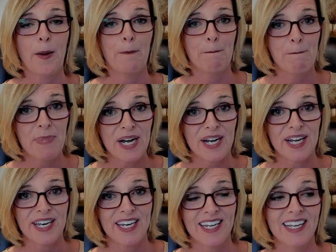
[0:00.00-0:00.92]

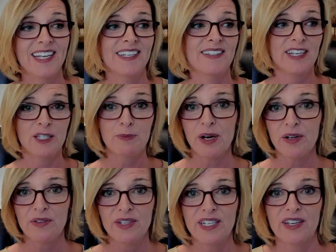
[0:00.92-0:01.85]
But it's part
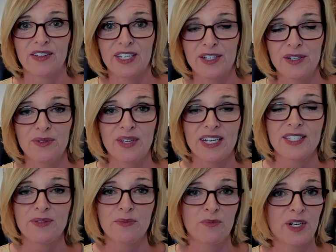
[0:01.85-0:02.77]
of the deal. He knew
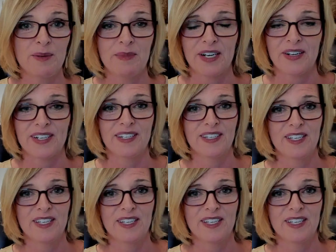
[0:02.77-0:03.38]
that's what he married.